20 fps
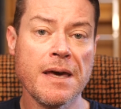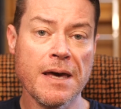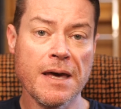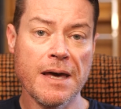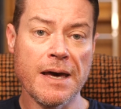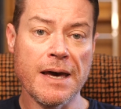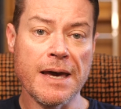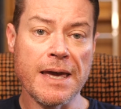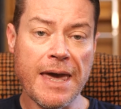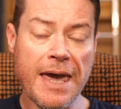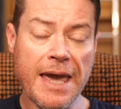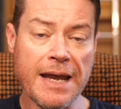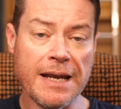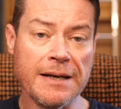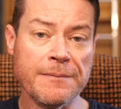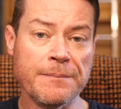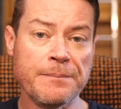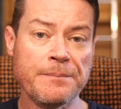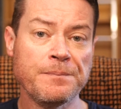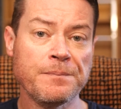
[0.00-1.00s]

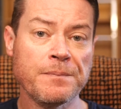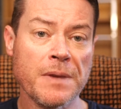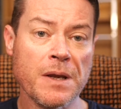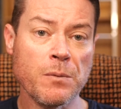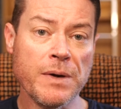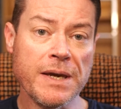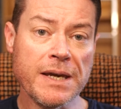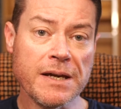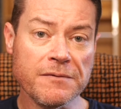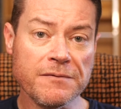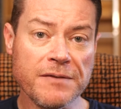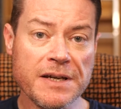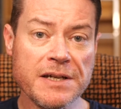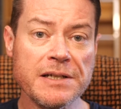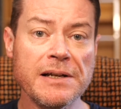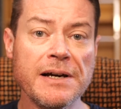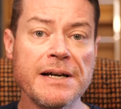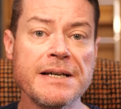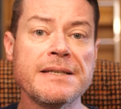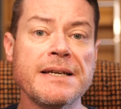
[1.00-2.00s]
Again, we can
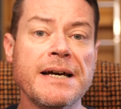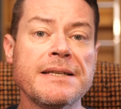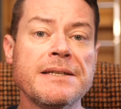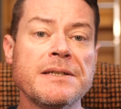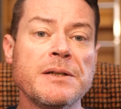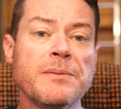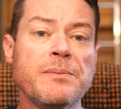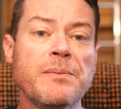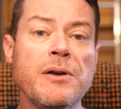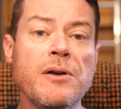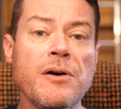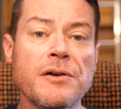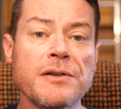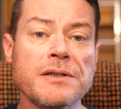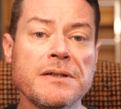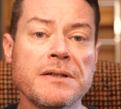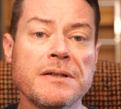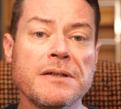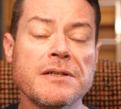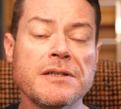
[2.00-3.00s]
visualise that as a
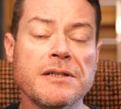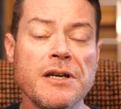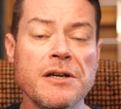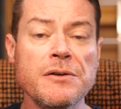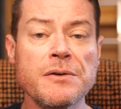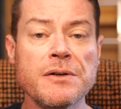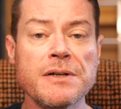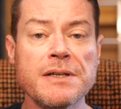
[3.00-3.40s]
plot so you can